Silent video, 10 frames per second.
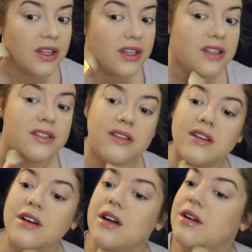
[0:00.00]
You
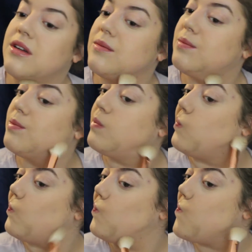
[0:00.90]
still got
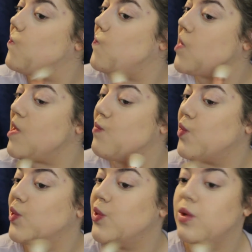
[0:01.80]

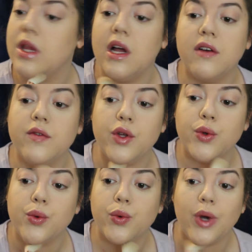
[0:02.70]
people who love
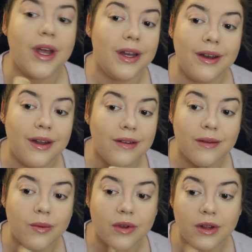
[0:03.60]
you, and it
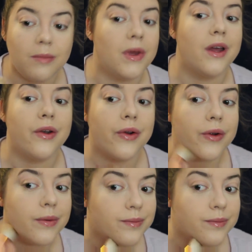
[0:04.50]
doesn't really matter.